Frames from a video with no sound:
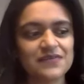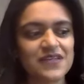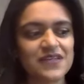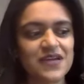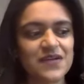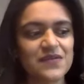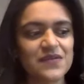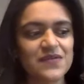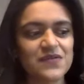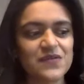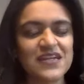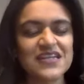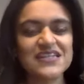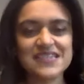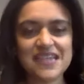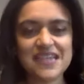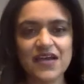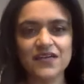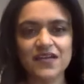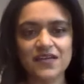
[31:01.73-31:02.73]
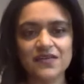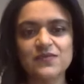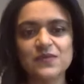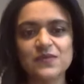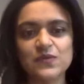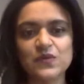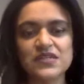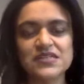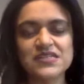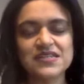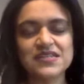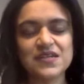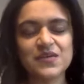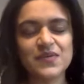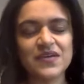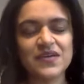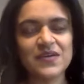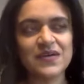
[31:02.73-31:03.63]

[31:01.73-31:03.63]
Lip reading: couple of weeks now, and we'll still be